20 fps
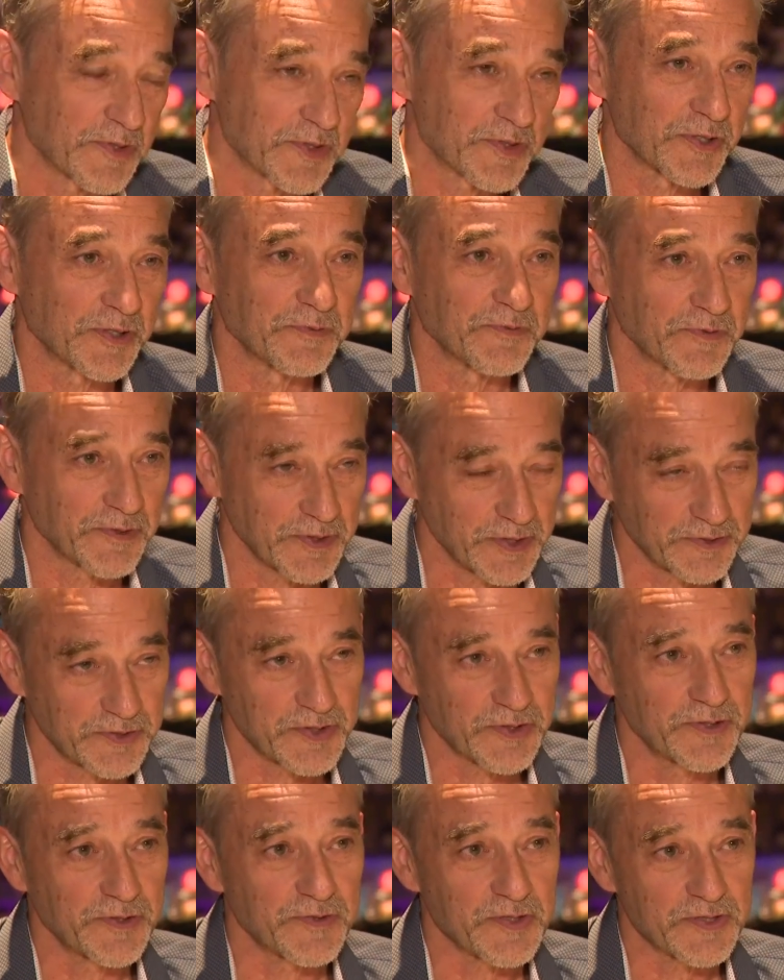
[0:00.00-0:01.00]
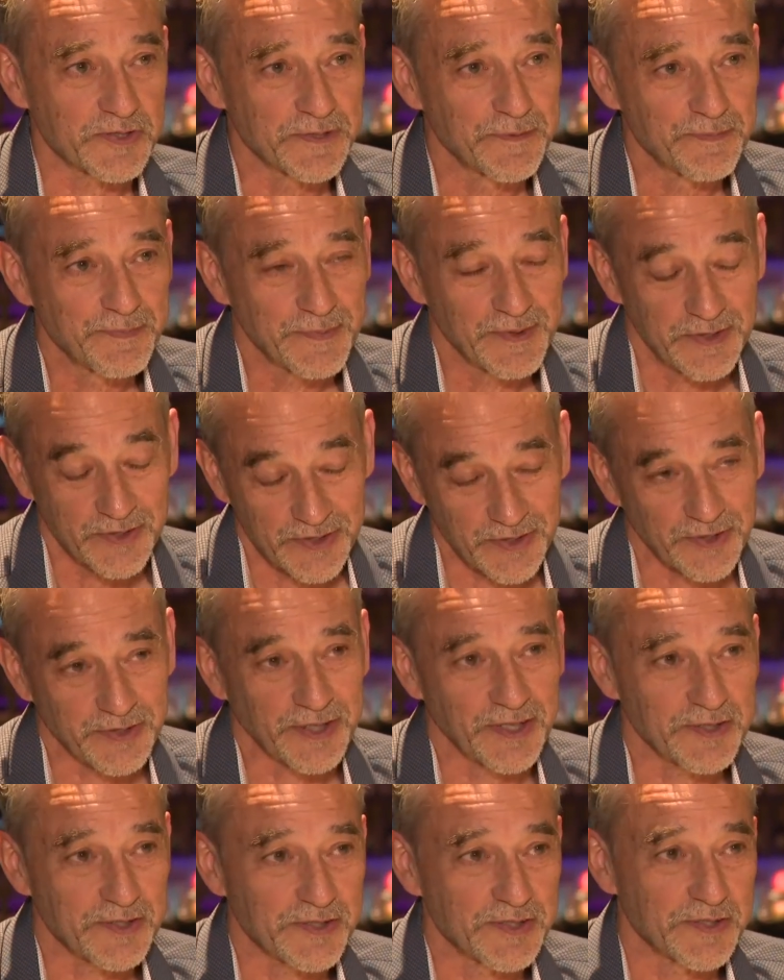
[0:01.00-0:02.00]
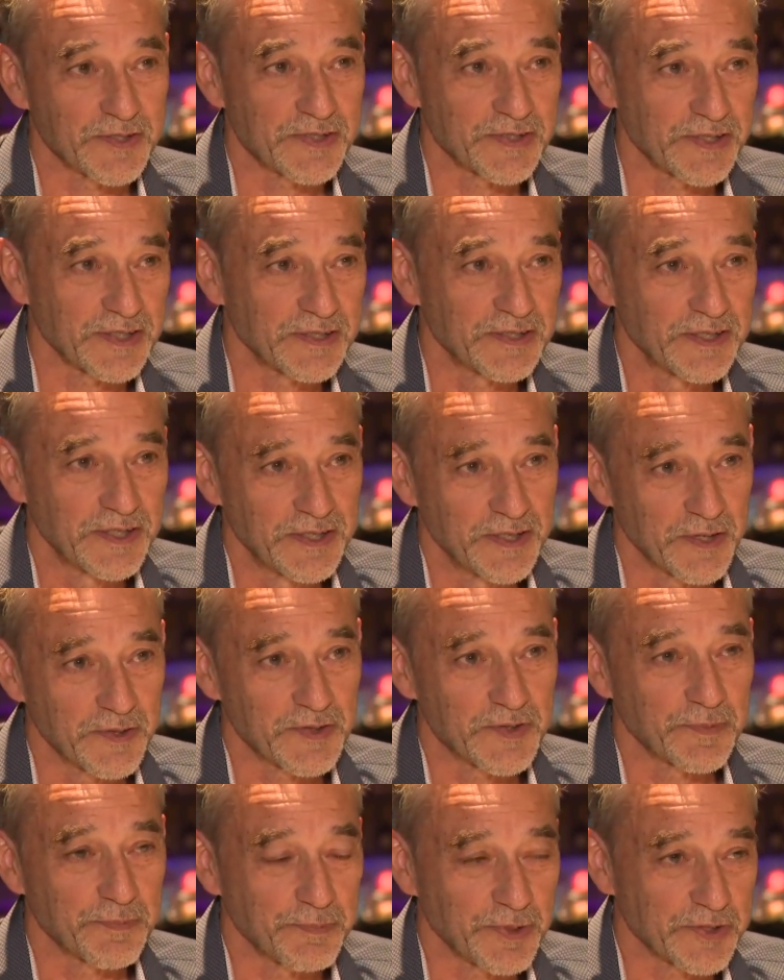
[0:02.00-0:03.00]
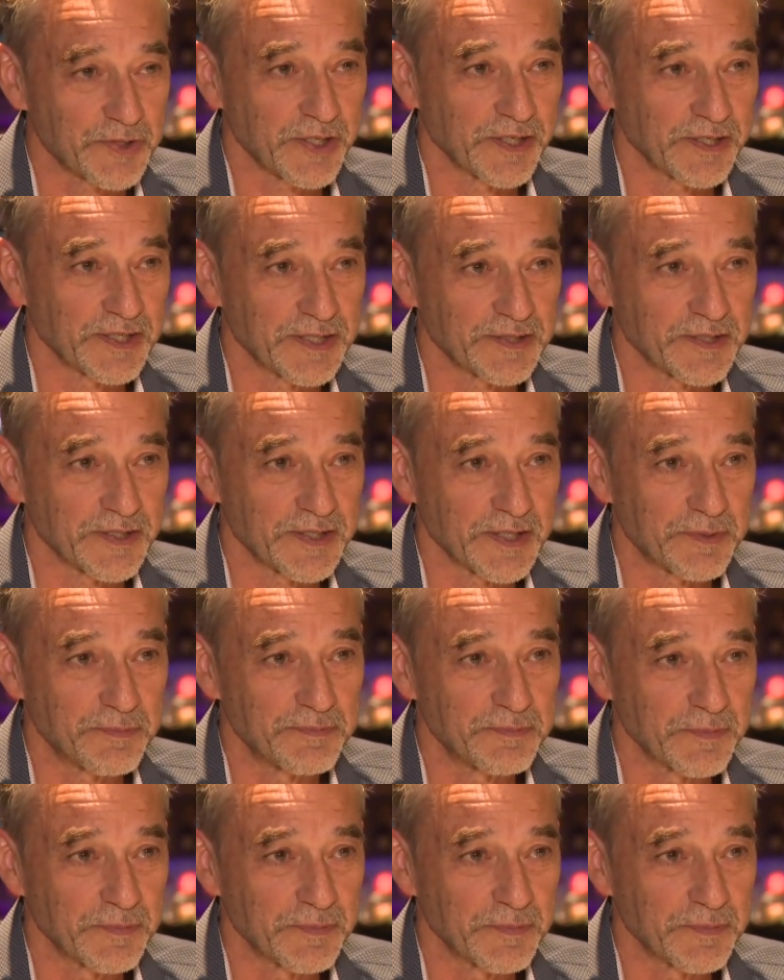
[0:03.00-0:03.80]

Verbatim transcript: their, for their service. So yeah, it's, it's uh, it was a punch in the gut to them.